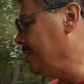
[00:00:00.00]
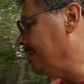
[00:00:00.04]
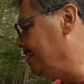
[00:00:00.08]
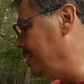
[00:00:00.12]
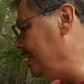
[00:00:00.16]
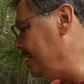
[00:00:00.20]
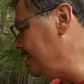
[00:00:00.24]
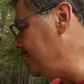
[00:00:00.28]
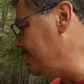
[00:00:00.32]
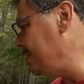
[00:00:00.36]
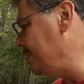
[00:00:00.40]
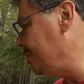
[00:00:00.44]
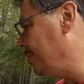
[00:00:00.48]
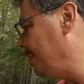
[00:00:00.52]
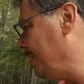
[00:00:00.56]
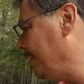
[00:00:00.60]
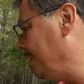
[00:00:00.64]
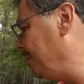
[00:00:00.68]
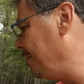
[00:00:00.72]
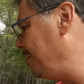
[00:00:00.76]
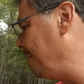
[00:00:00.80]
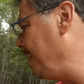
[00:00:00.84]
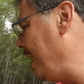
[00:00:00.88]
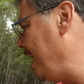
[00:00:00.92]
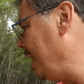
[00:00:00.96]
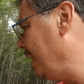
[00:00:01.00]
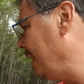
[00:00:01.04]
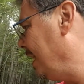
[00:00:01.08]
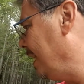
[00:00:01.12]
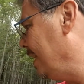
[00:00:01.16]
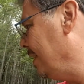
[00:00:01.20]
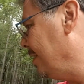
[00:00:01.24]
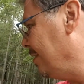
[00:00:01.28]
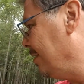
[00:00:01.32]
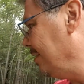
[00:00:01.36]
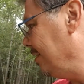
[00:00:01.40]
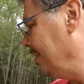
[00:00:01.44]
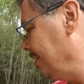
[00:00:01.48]
this is what fat
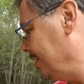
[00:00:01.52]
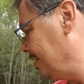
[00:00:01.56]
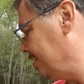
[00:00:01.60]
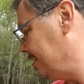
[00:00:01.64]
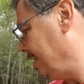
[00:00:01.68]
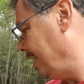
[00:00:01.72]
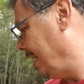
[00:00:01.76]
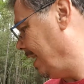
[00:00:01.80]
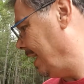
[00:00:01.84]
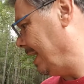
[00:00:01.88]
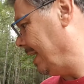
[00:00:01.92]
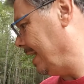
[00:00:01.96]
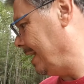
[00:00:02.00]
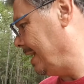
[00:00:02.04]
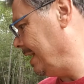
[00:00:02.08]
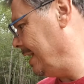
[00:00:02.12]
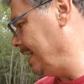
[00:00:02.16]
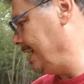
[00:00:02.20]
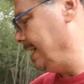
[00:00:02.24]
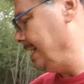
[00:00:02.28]
lighter looks like.